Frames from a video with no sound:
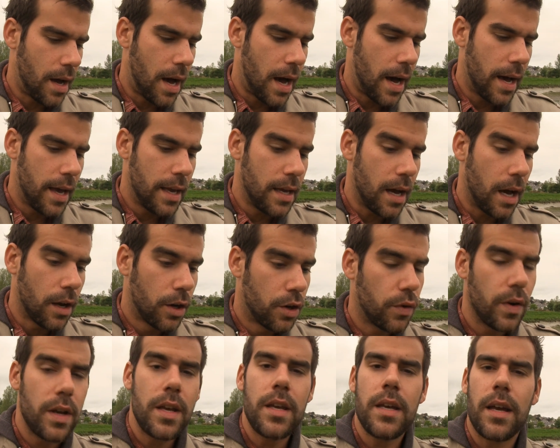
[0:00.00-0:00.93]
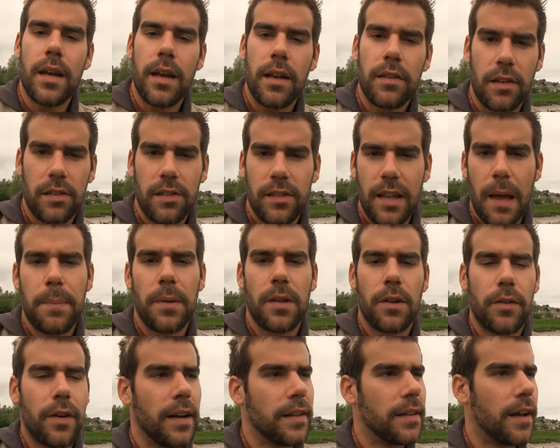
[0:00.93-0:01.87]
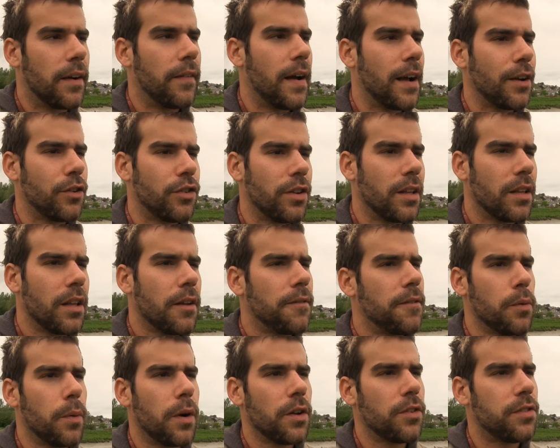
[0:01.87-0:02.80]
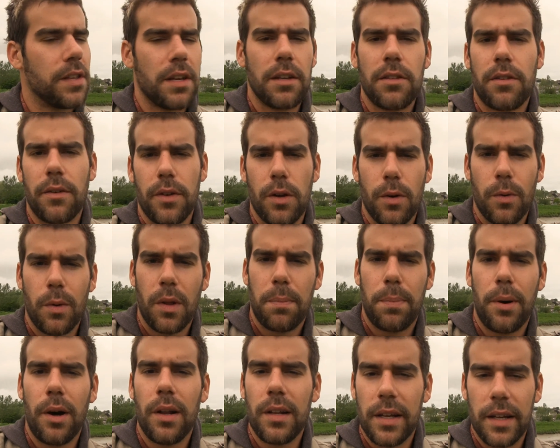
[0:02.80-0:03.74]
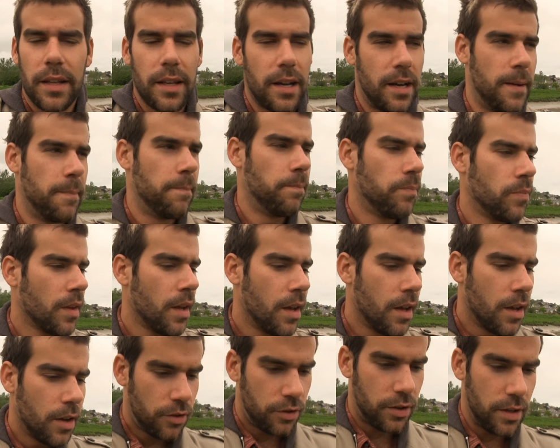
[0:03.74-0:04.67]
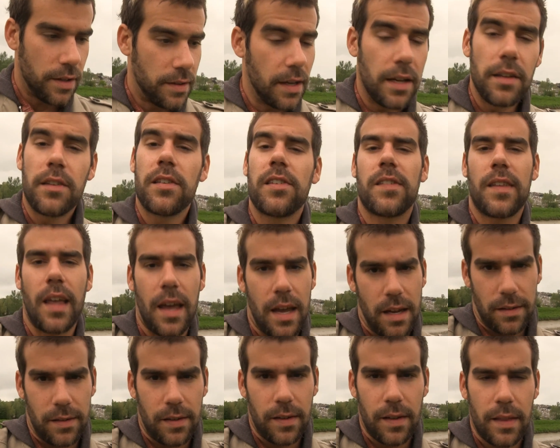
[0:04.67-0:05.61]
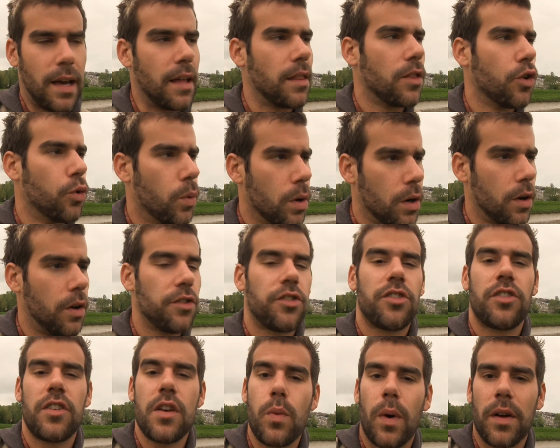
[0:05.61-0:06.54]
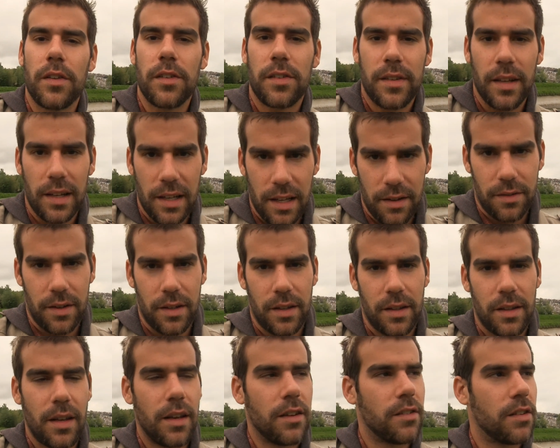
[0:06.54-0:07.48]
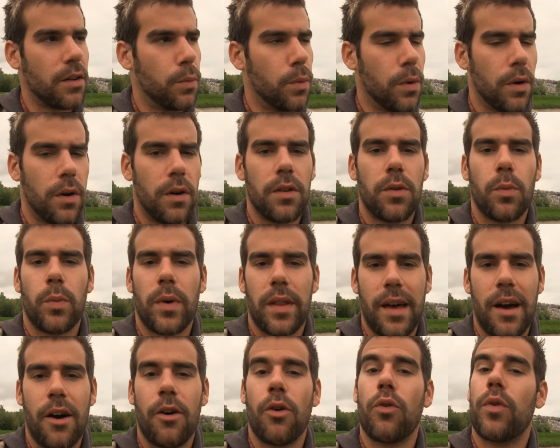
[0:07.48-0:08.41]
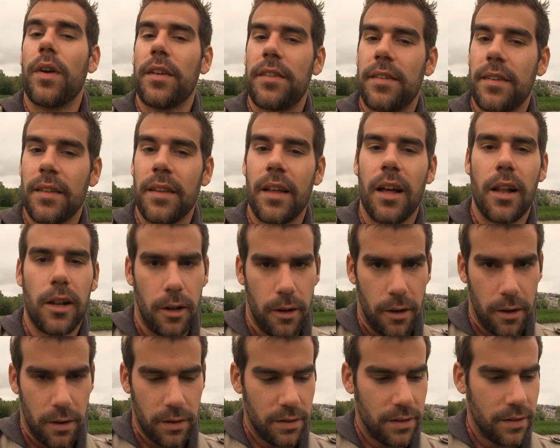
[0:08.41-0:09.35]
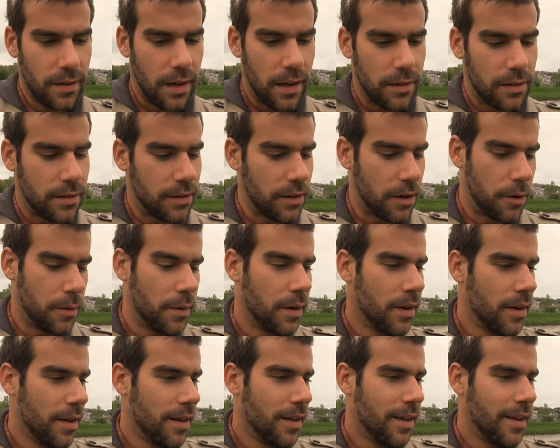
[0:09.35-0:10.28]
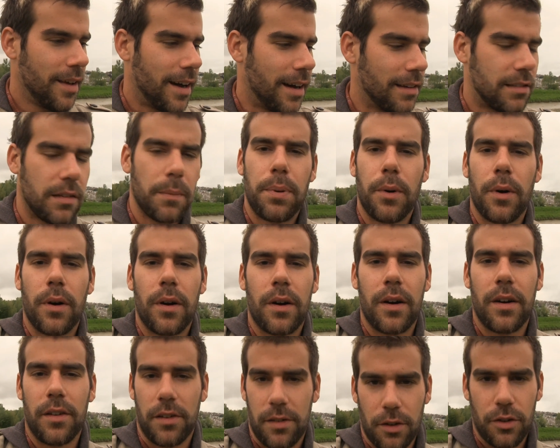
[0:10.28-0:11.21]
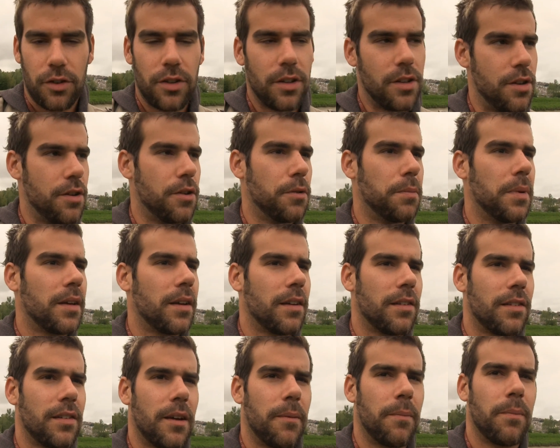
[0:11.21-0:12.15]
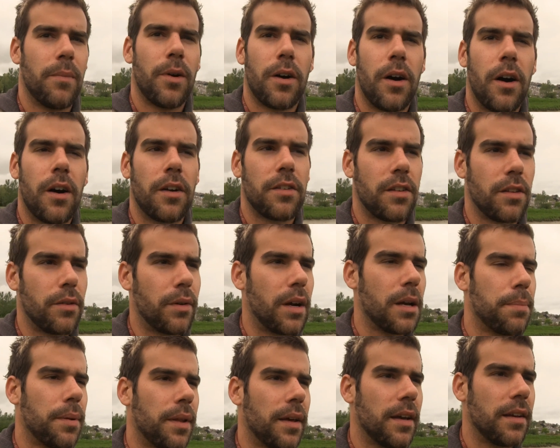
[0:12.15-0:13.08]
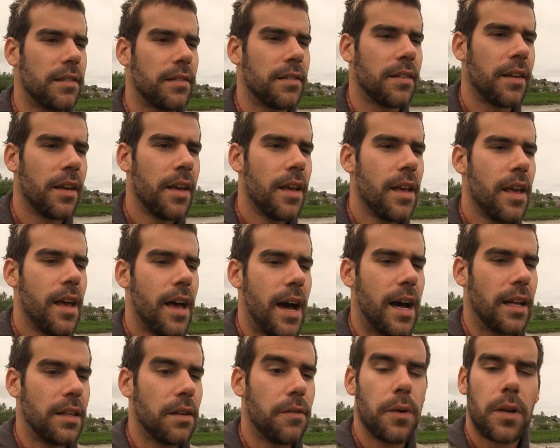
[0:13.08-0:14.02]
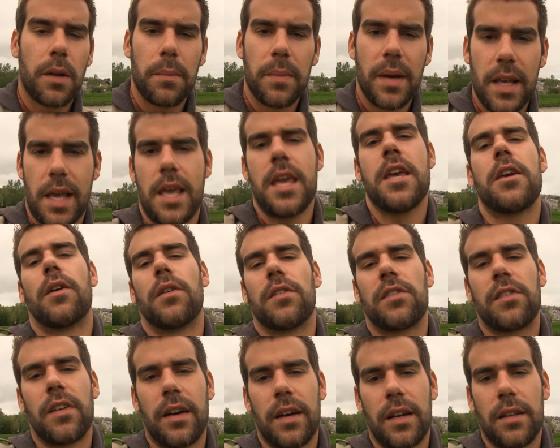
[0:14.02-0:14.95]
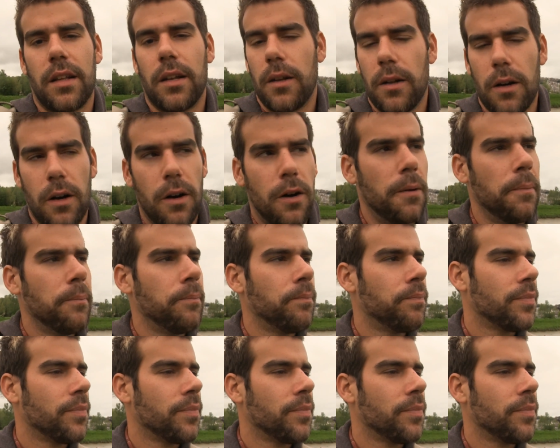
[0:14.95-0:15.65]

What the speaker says: I agree it is a step in the right direction, and if you watch the interview with Polly and I, she did state that the world she wants to live in is a world without written laws. And so I support her, and so should you, because her heart's in the right place, and if we can make ecocide a law,